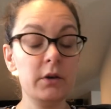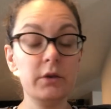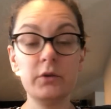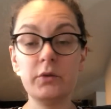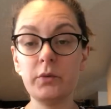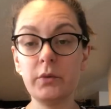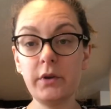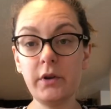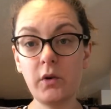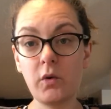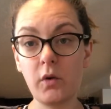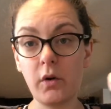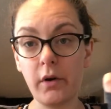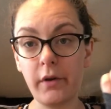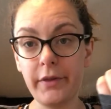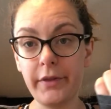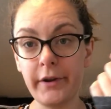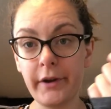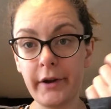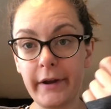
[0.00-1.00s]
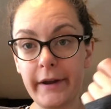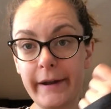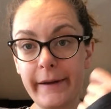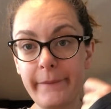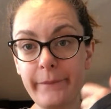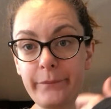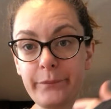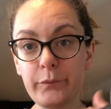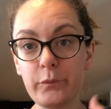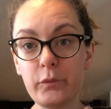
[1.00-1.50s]
It's a really cool
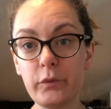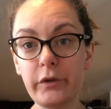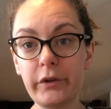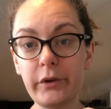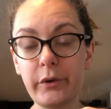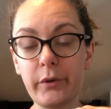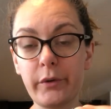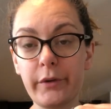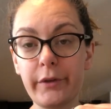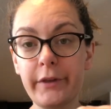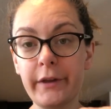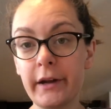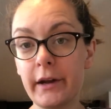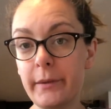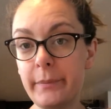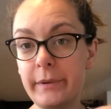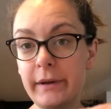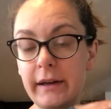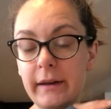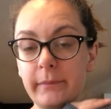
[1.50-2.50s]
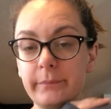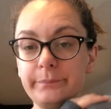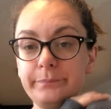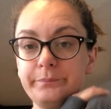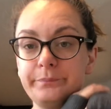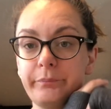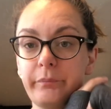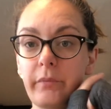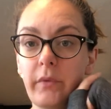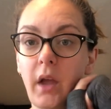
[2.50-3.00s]
theory, really cool therapy.
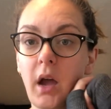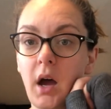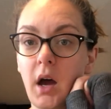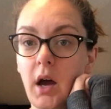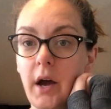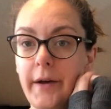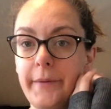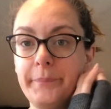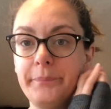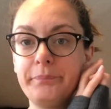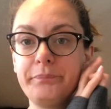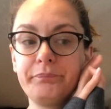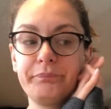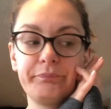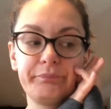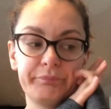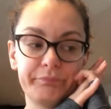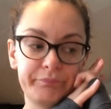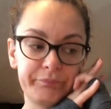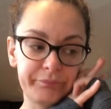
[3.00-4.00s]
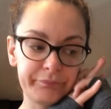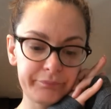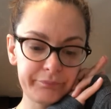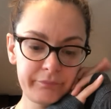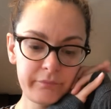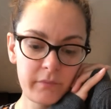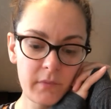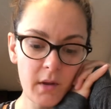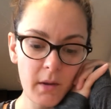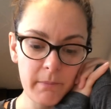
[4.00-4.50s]

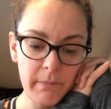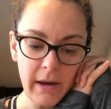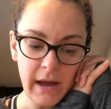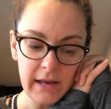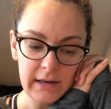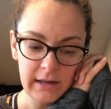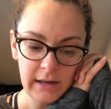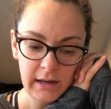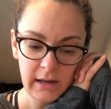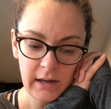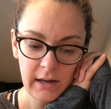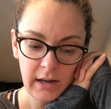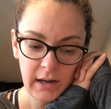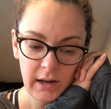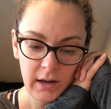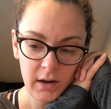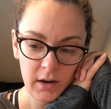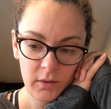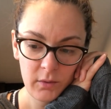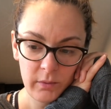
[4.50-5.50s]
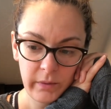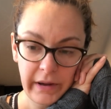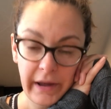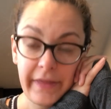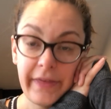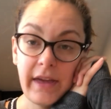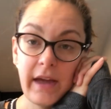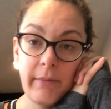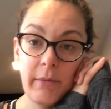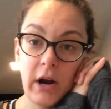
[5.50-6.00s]
But we
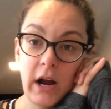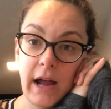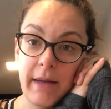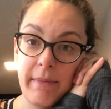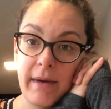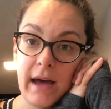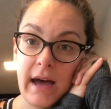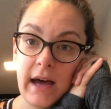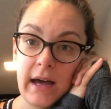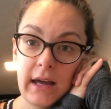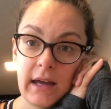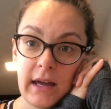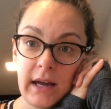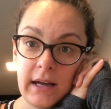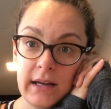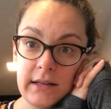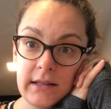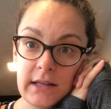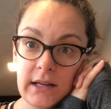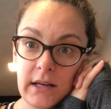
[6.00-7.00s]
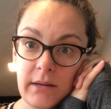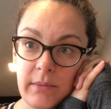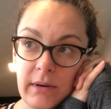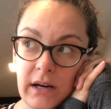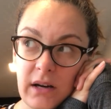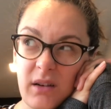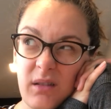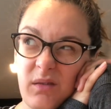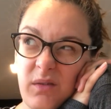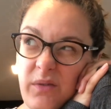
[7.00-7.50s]
got the MRI back. I'd done
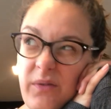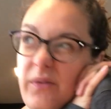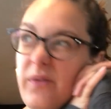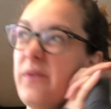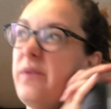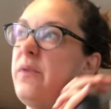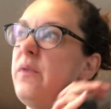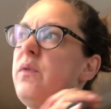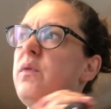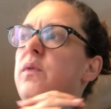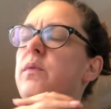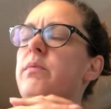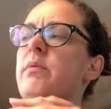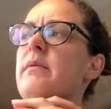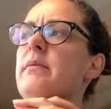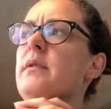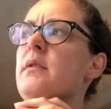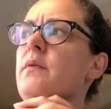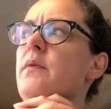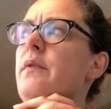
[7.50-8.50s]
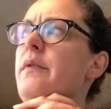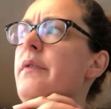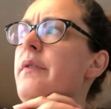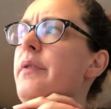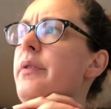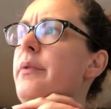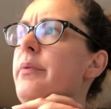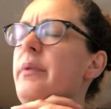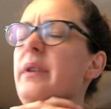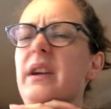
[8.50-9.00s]
about maybe
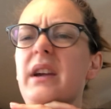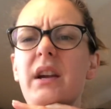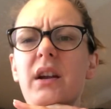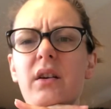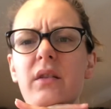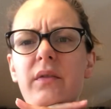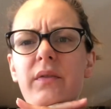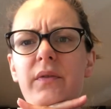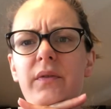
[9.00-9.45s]
three